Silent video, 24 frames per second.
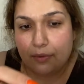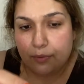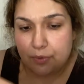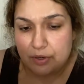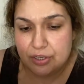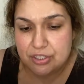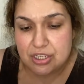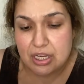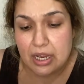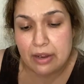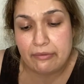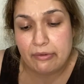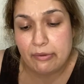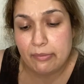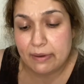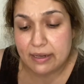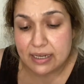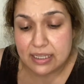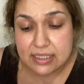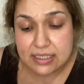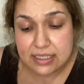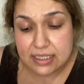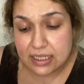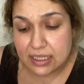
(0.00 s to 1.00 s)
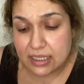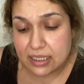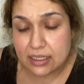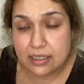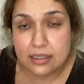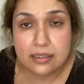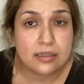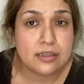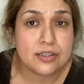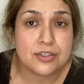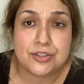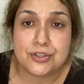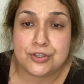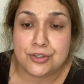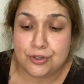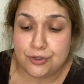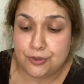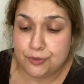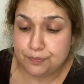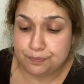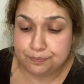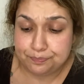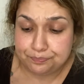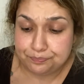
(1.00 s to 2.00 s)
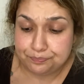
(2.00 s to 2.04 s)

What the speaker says: which everybody's seen. Because, you know,